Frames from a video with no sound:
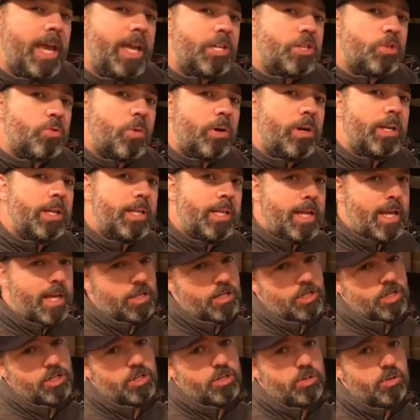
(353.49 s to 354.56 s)
H1 and the
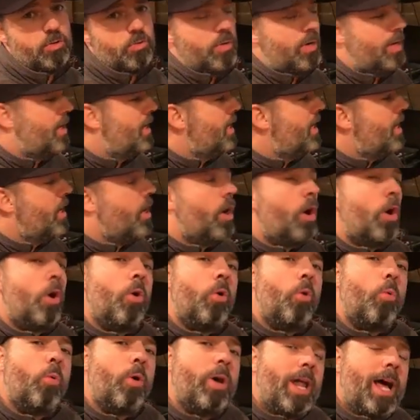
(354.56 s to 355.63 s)
H2.
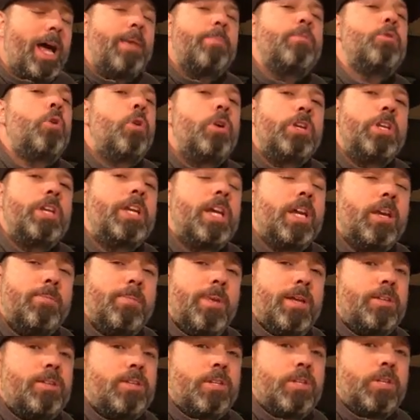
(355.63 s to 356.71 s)
What I'm going to
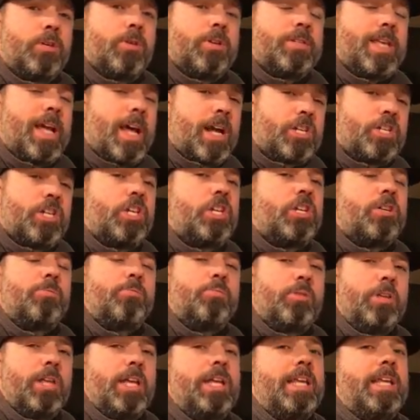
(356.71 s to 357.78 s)
commit to is actually
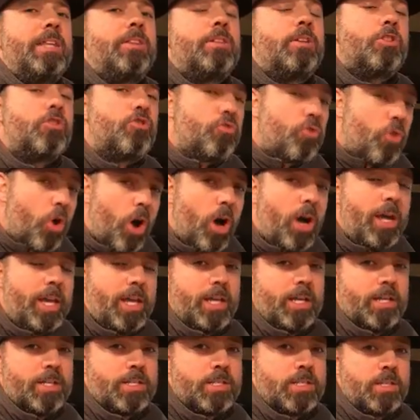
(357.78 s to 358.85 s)
completing the
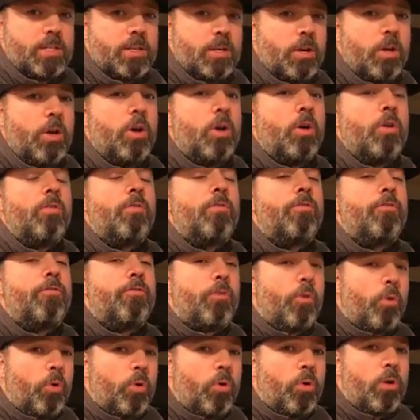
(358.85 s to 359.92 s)
drawings
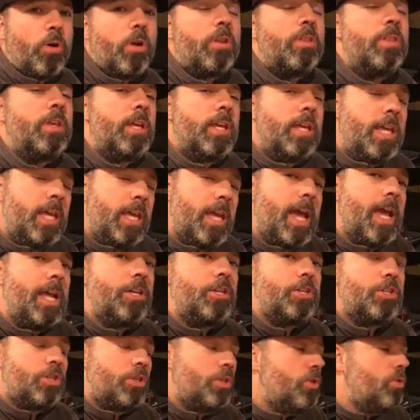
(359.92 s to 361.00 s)
for the
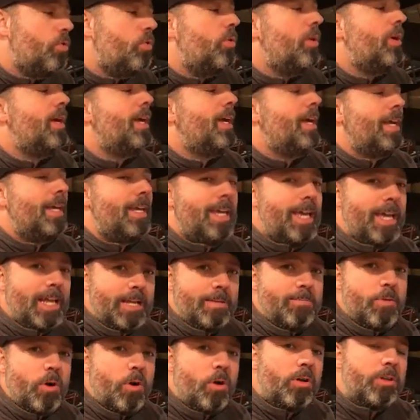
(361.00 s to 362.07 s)
EH2. Get
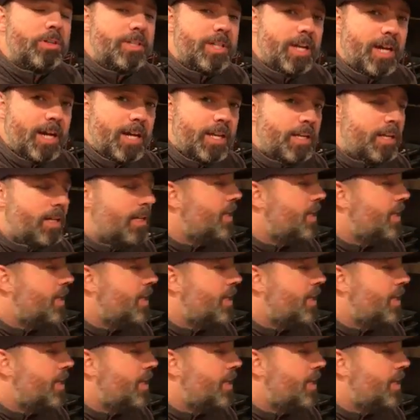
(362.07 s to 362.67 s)
them all done